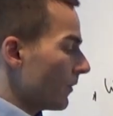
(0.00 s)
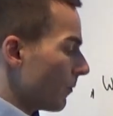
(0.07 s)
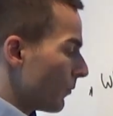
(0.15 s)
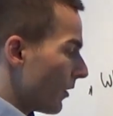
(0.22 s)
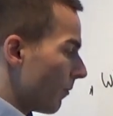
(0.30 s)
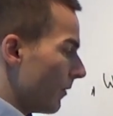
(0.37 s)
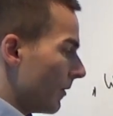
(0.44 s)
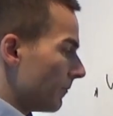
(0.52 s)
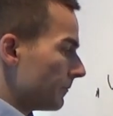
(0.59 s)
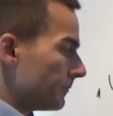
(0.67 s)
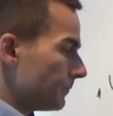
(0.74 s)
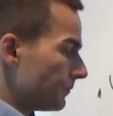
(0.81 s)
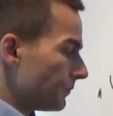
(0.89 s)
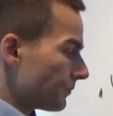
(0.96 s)
problem.
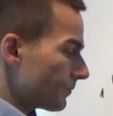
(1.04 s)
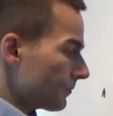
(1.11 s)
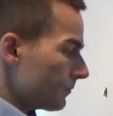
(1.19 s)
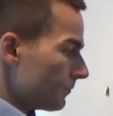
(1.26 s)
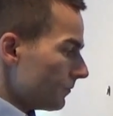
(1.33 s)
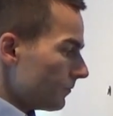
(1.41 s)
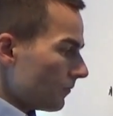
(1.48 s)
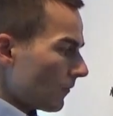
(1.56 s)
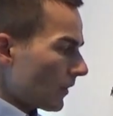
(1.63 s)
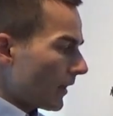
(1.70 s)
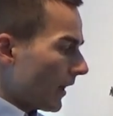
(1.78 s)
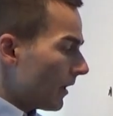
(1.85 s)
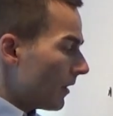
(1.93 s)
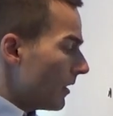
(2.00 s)

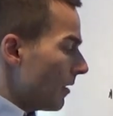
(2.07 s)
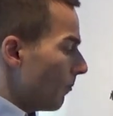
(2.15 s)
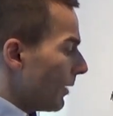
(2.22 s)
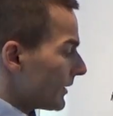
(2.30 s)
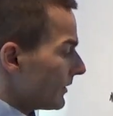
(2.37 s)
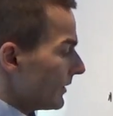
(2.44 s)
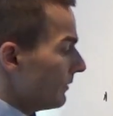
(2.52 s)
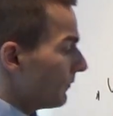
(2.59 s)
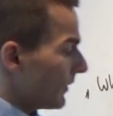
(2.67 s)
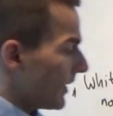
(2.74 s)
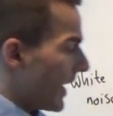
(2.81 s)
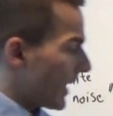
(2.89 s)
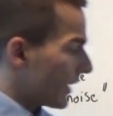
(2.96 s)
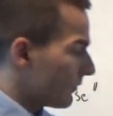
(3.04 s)
But if they
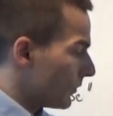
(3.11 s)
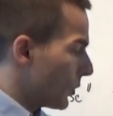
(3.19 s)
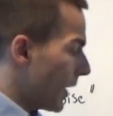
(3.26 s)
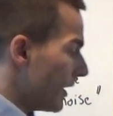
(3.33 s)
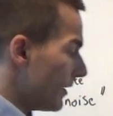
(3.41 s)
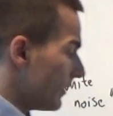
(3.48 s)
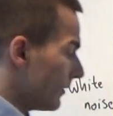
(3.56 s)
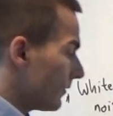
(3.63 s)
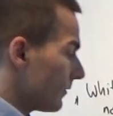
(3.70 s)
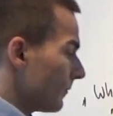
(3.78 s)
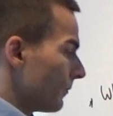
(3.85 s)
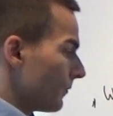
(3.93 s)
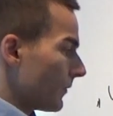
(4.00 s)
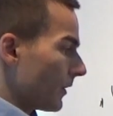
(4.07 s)
are exogenous,
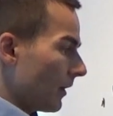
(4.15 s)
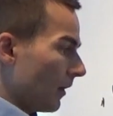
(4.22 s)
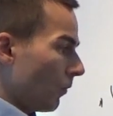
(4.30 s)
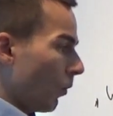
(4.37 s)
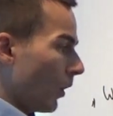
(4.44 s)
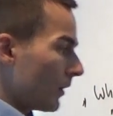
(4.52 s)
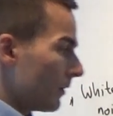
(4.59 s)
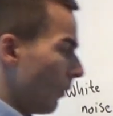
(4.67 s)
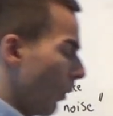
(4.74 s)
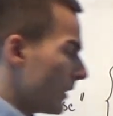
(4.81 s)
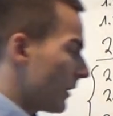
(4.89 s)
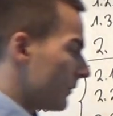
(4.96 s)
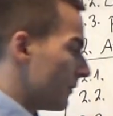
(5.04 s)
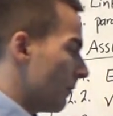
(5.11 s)
what
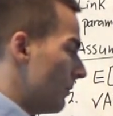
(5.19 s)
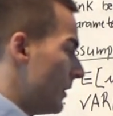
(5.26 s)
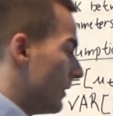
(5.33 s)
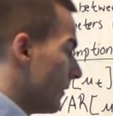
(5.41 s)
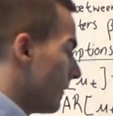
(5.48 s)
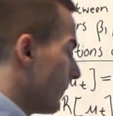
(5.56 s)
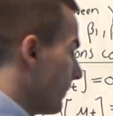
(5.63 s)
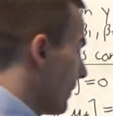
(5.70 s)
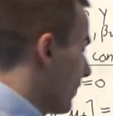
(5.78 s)
does it mean?